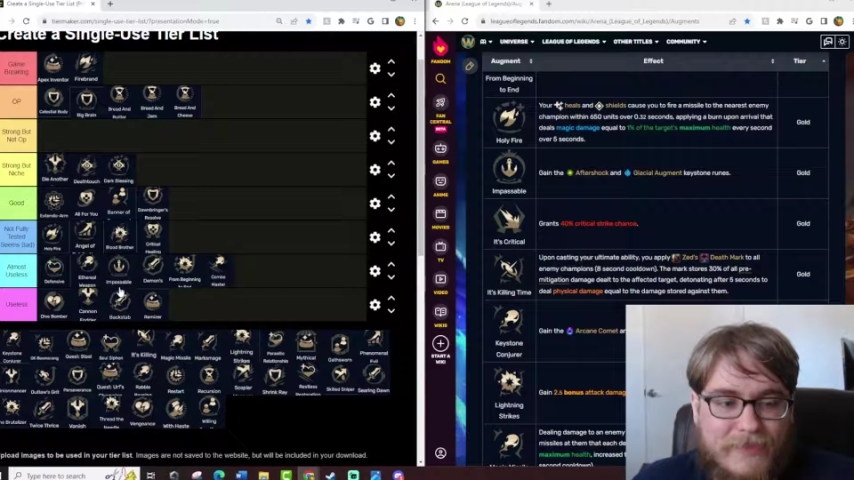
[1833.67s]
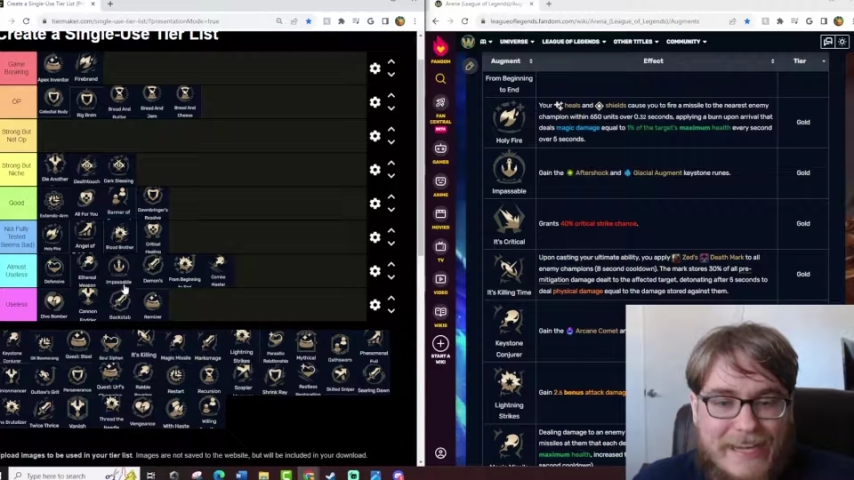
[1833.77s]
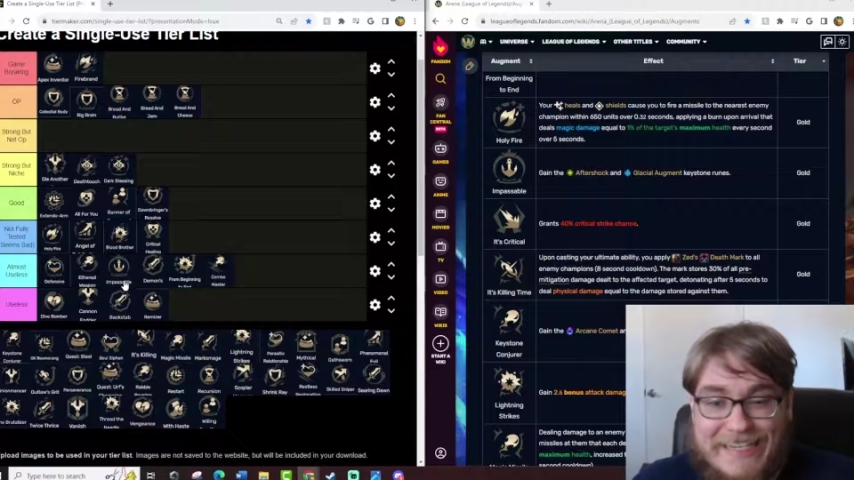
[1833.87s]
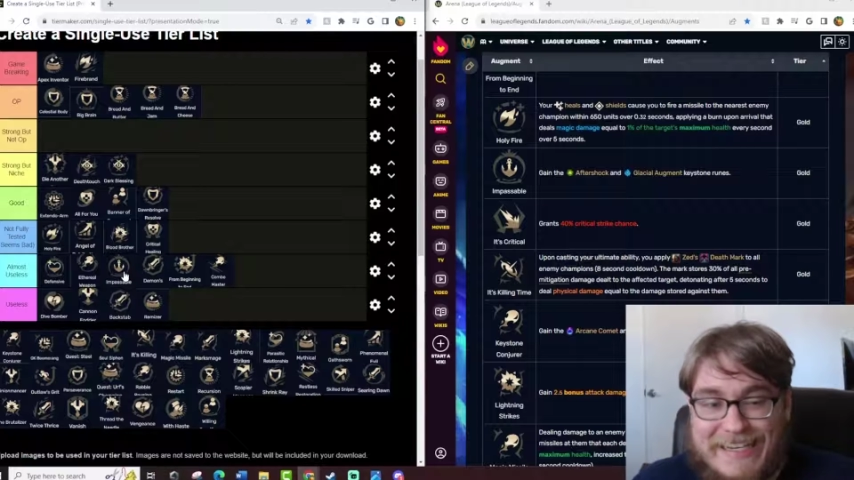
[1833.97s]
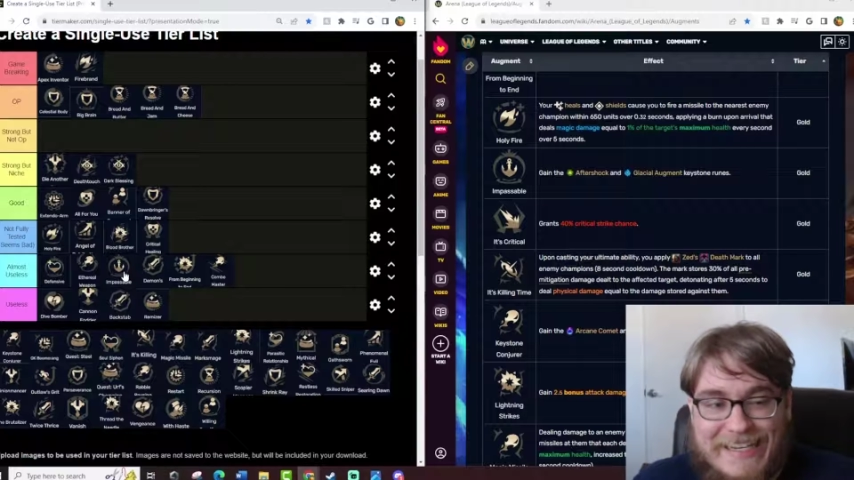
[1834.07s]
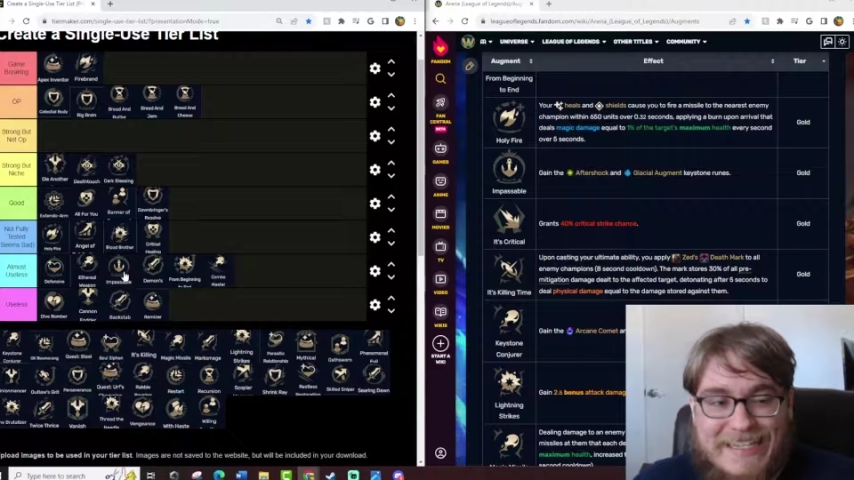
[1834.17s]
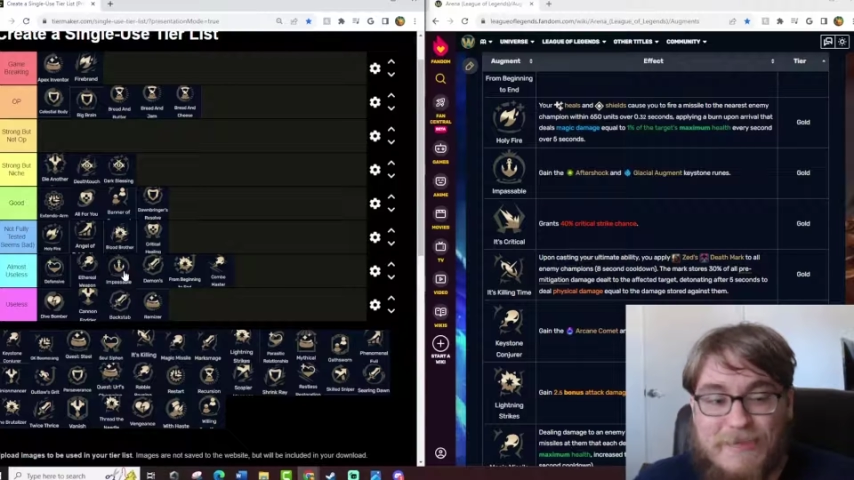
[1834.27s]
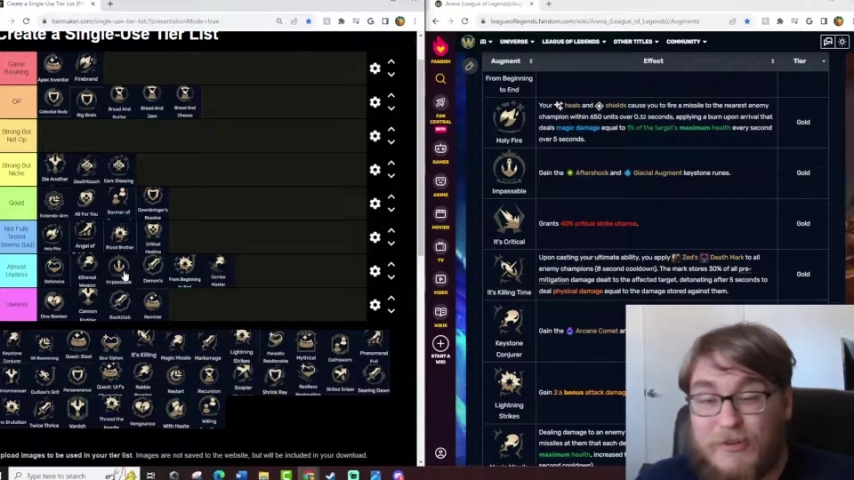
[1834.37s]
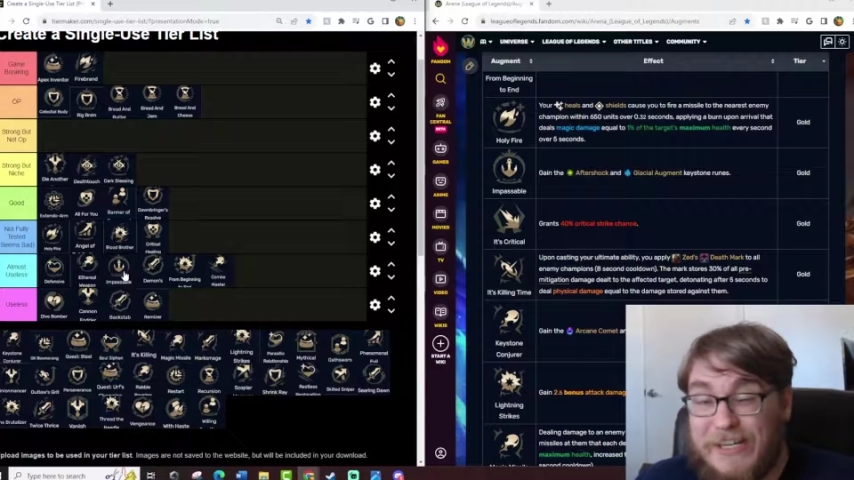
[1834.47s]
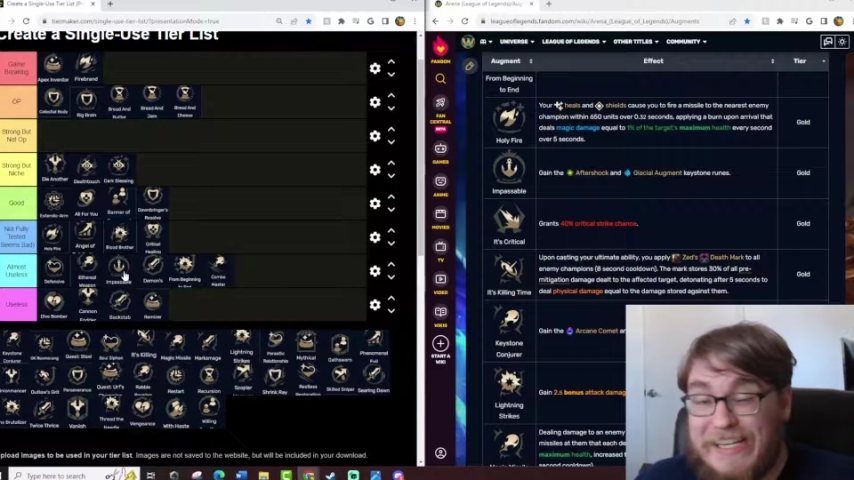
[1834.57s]
As it is
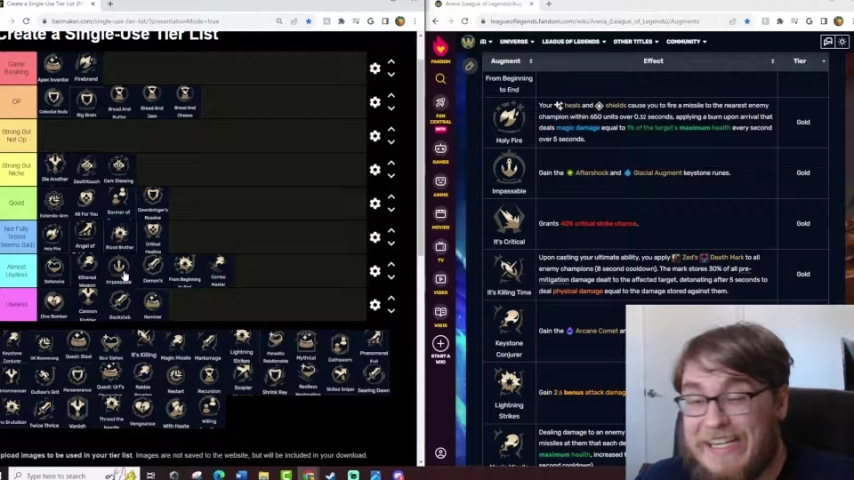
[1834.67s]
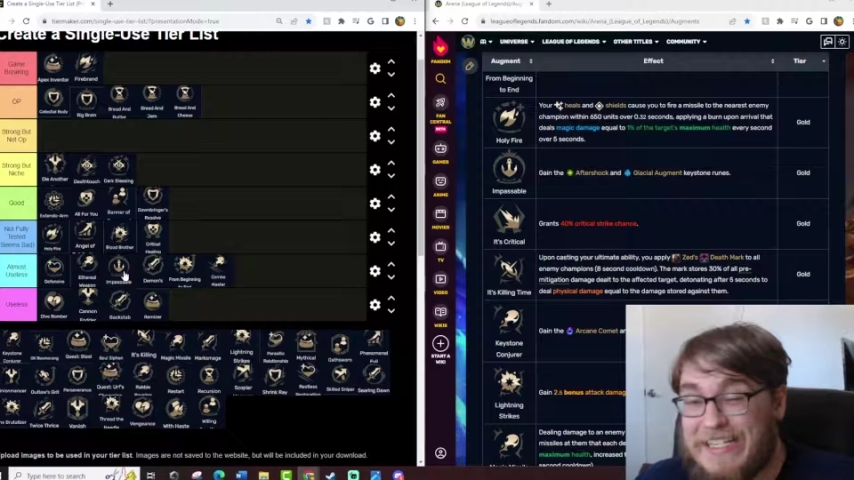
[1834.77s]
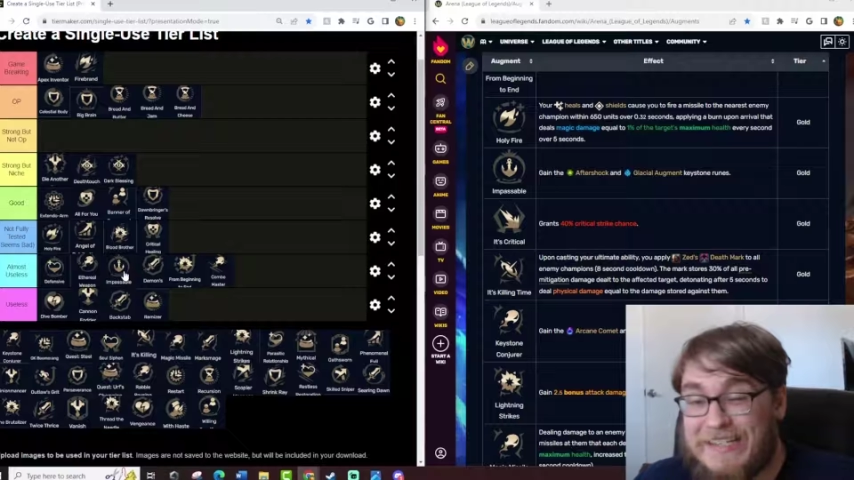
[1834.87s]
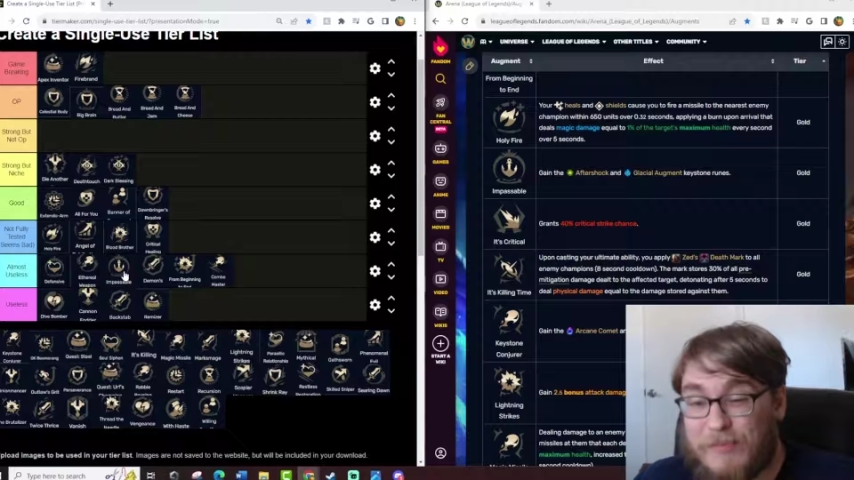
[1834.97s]
pretty easy to